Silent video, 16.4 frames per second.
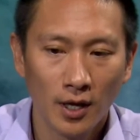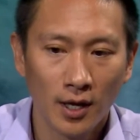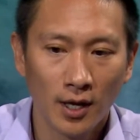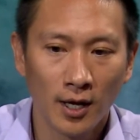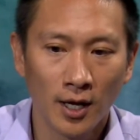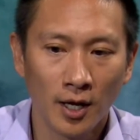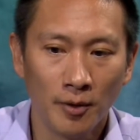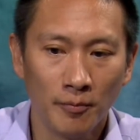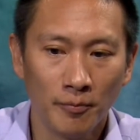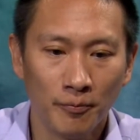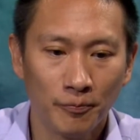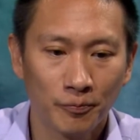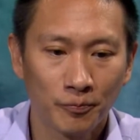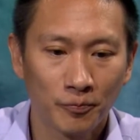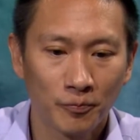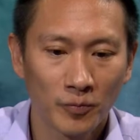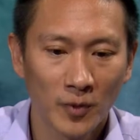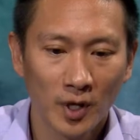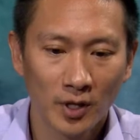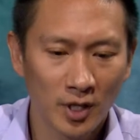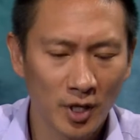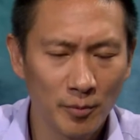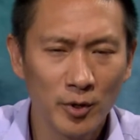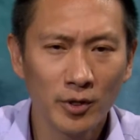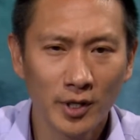Um, the
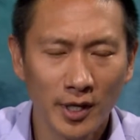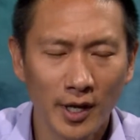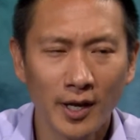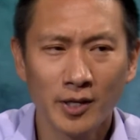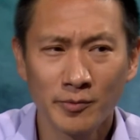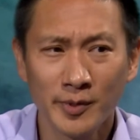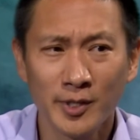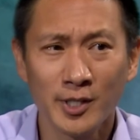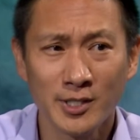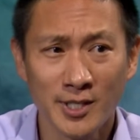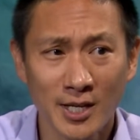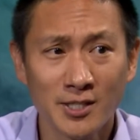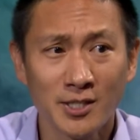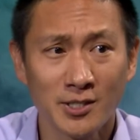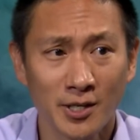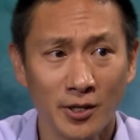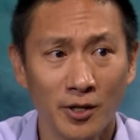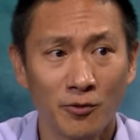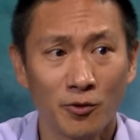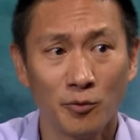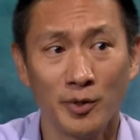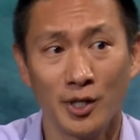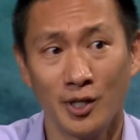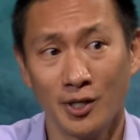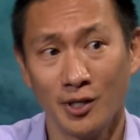community engagement is necessary for
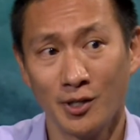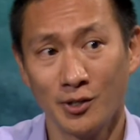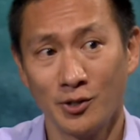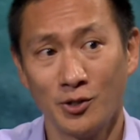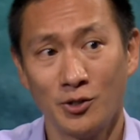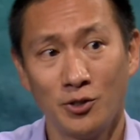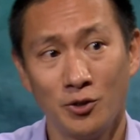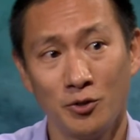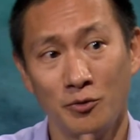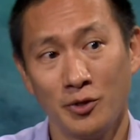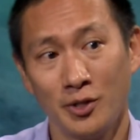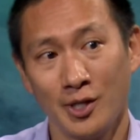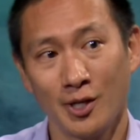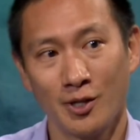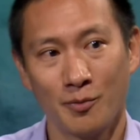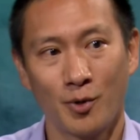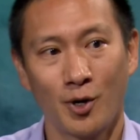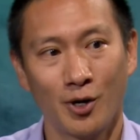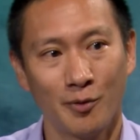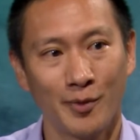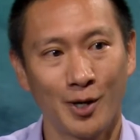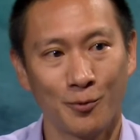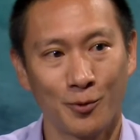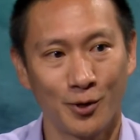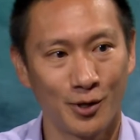me to do the other part of
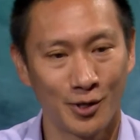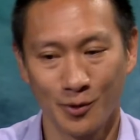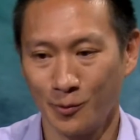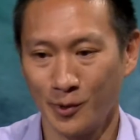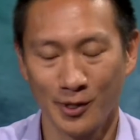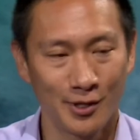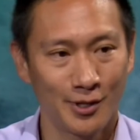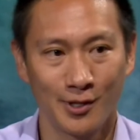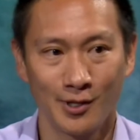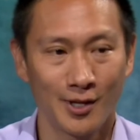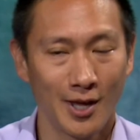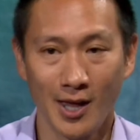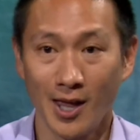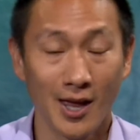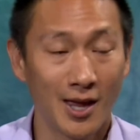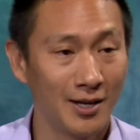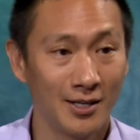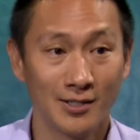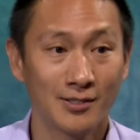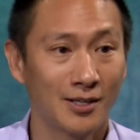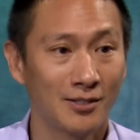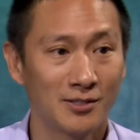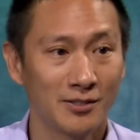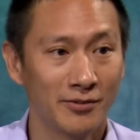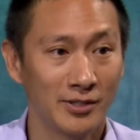my work with any
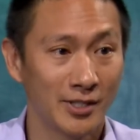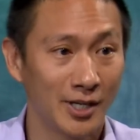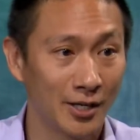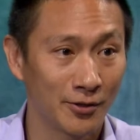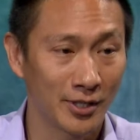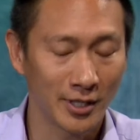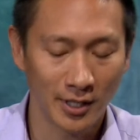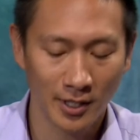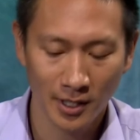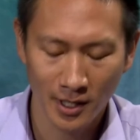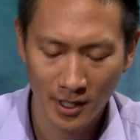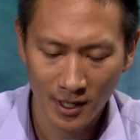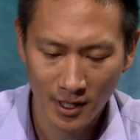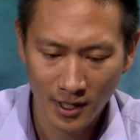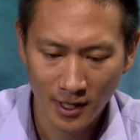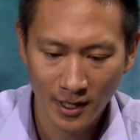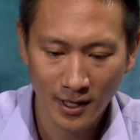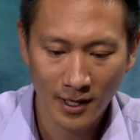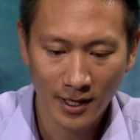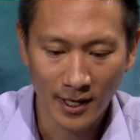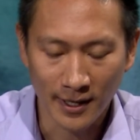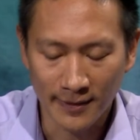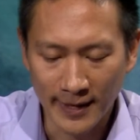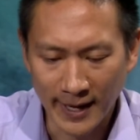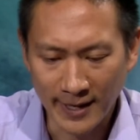sense of integrity.
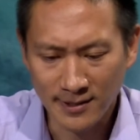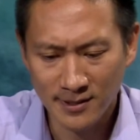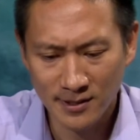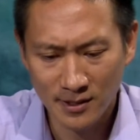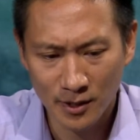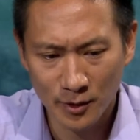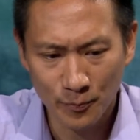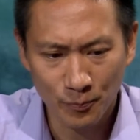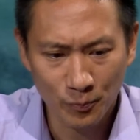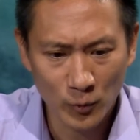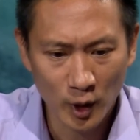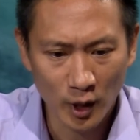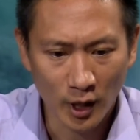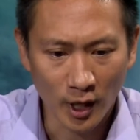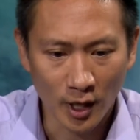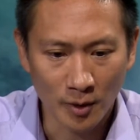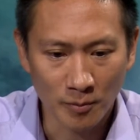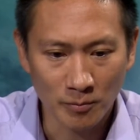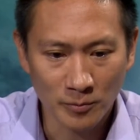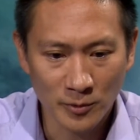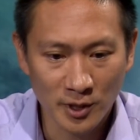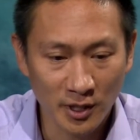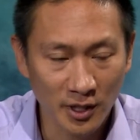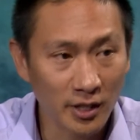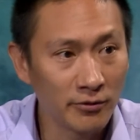And that's um,
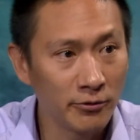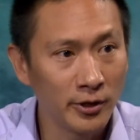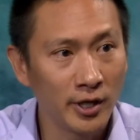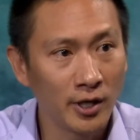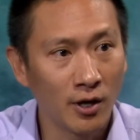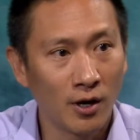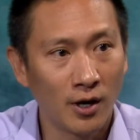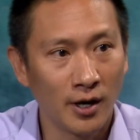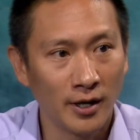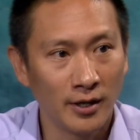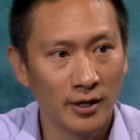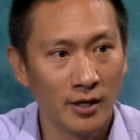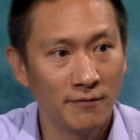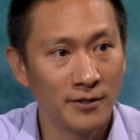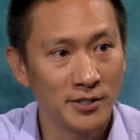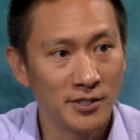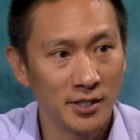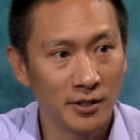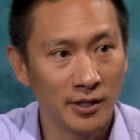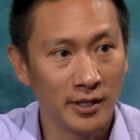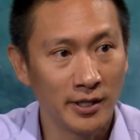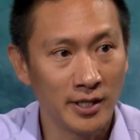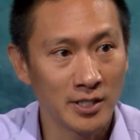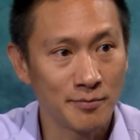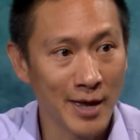delivering on a
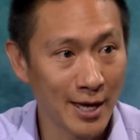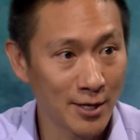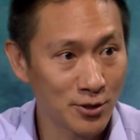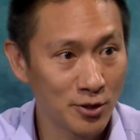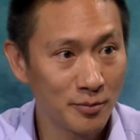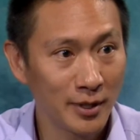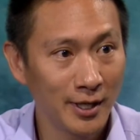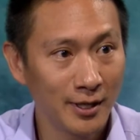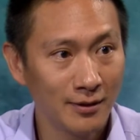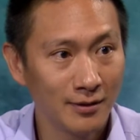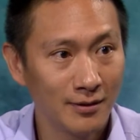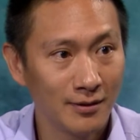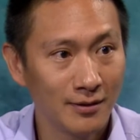facilities master plan